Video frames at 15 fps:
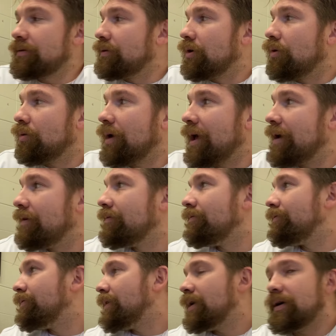Don't
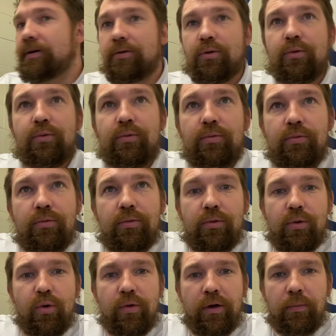have uh, who
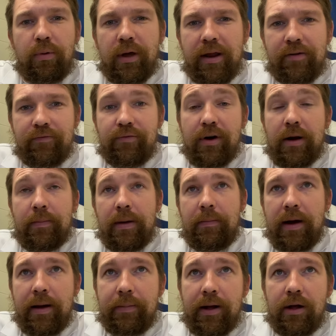who they're playing in front of me.
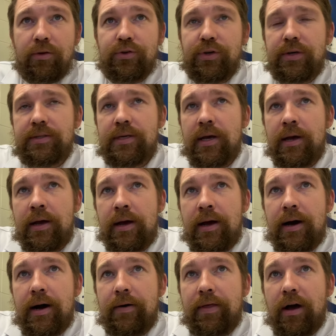My apologies.
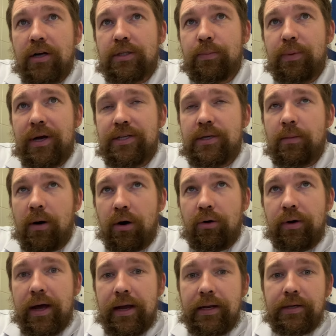Uh, they also play
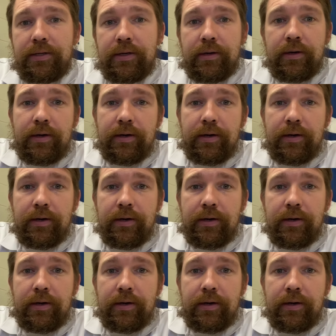tomorrow night.